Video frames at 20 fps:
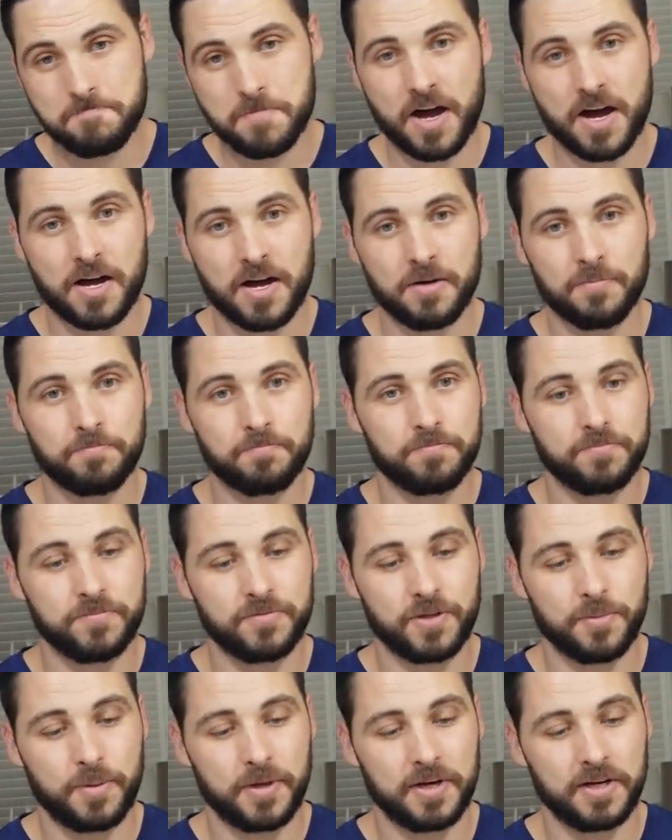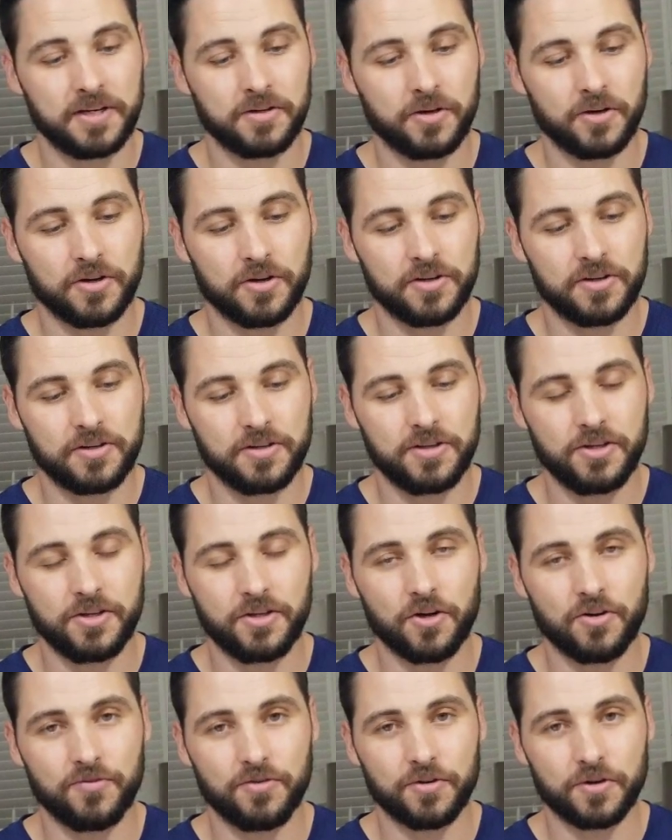Depending on, you
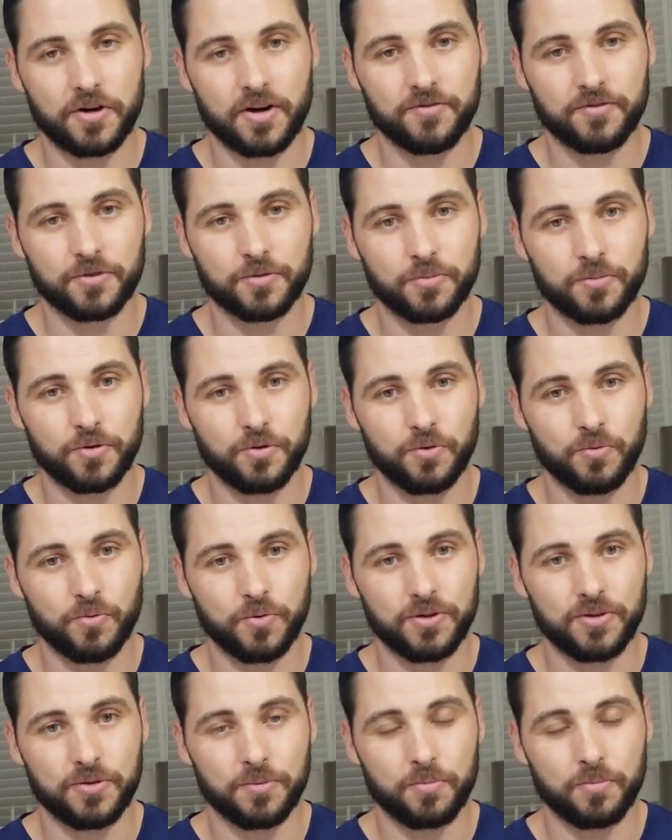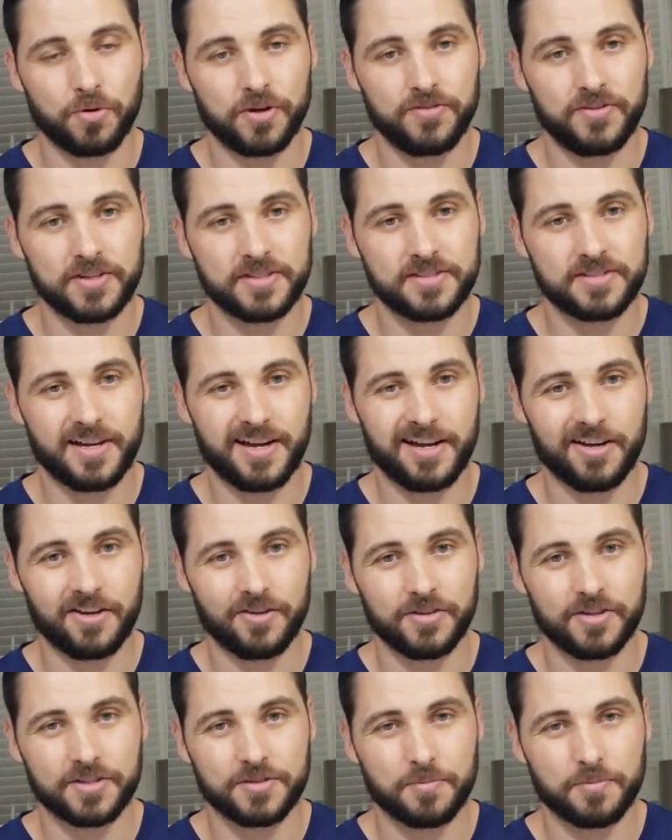know, if you're comfortable with the previous
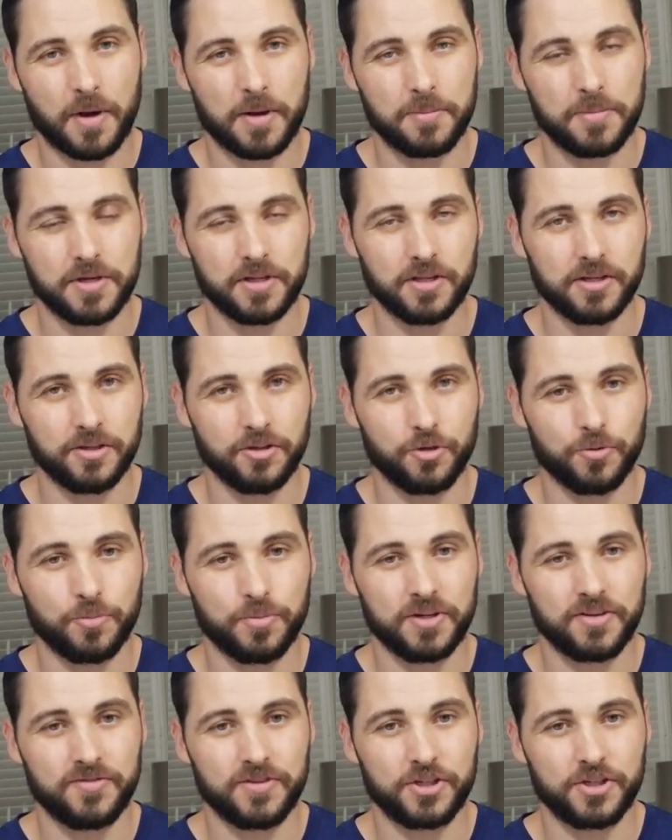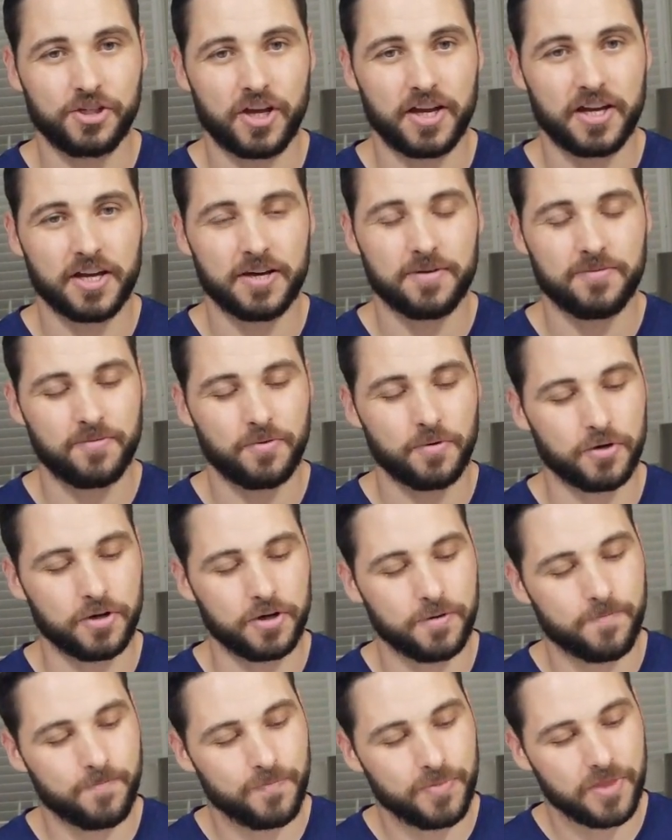style, this might be a little bit of a shake-up for
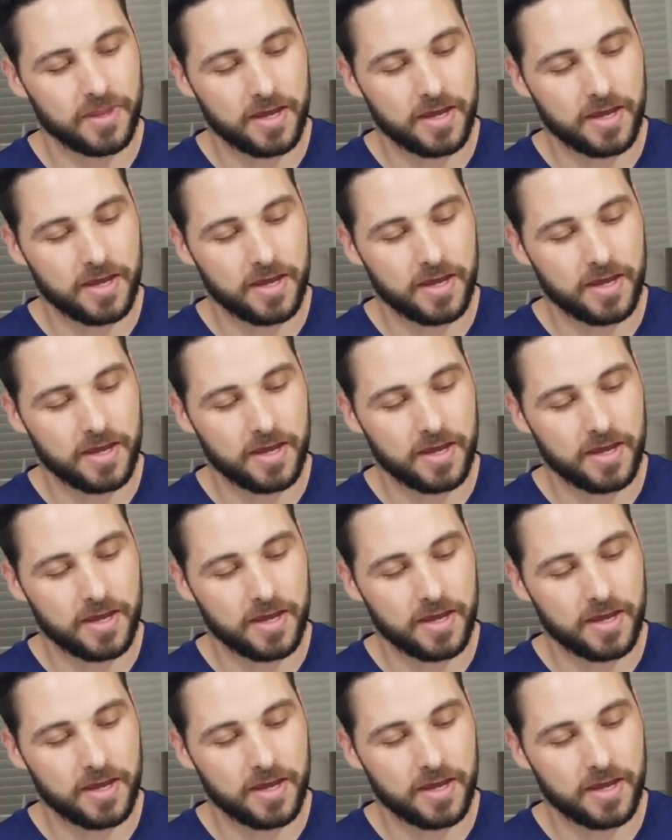you.